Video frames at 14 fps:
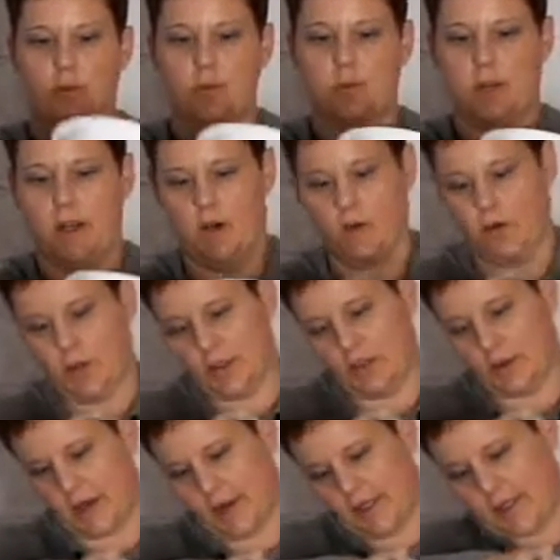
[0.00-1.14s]
through my hole so
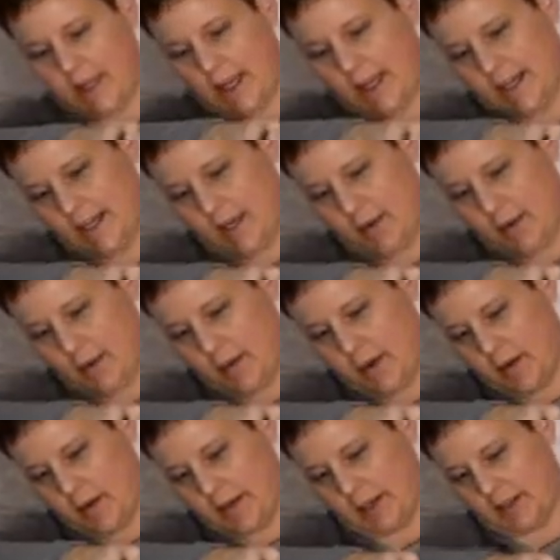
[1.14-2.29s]
I can line it up on my
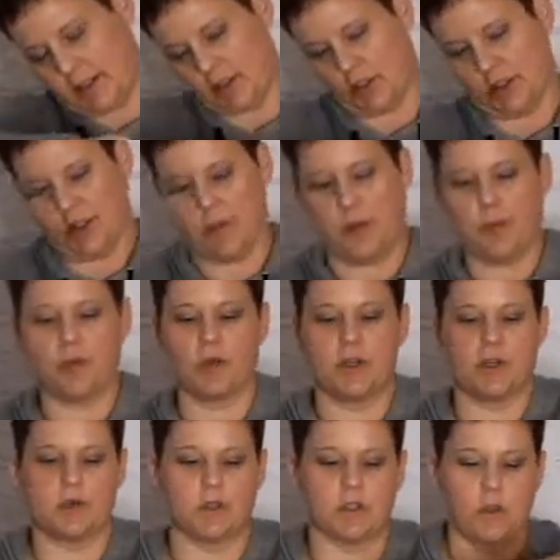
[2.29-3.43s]
pedestal, on my
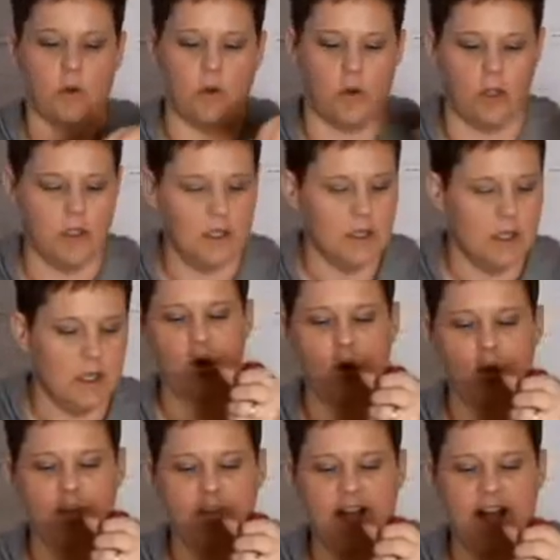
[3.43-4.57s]
pre-drilled hole.
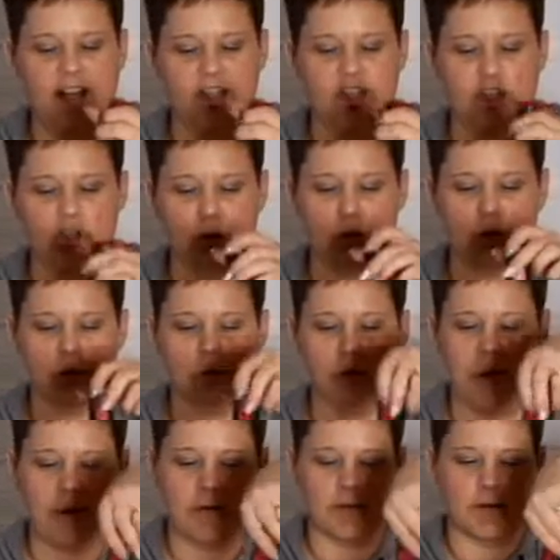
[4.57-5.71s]
Old-fashioned
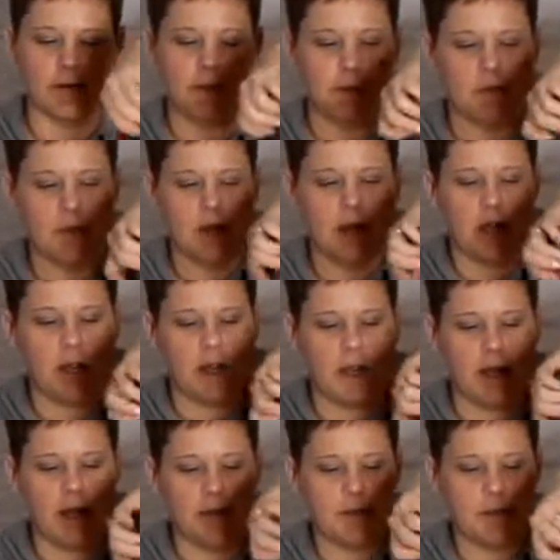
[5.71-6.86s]
screwdriver.
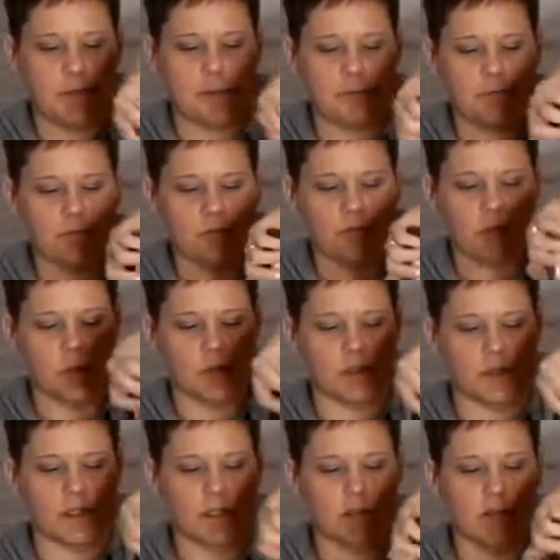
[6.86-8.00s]
And with a
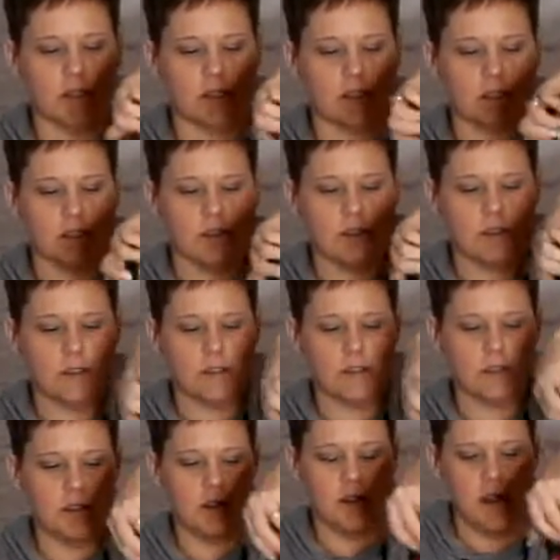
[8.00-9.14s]
little muscle,
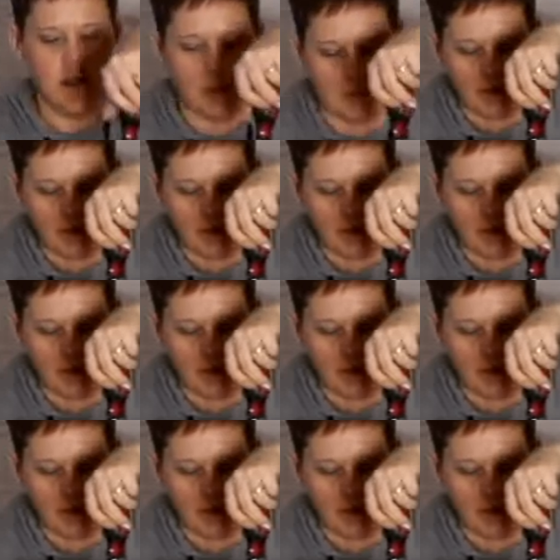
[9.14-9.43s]
I